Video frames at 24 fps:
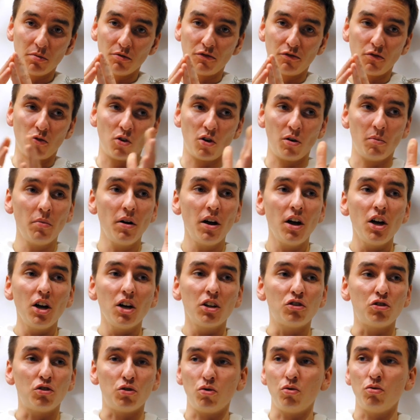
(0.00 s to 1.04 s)
or form
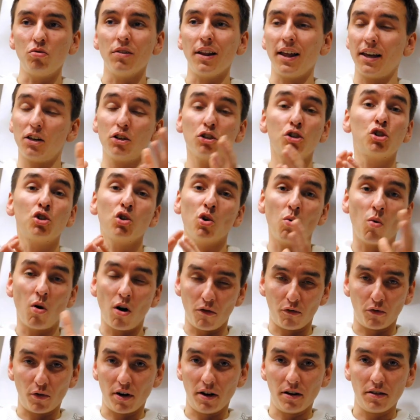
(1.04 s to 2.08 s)
to like show
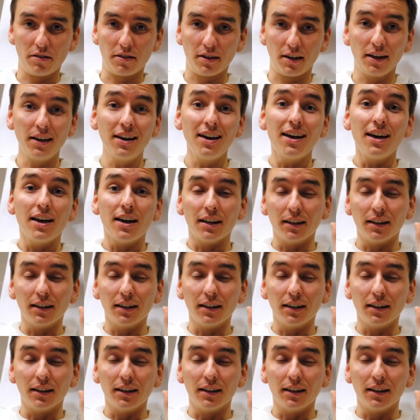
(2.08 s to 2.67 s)
off or anything.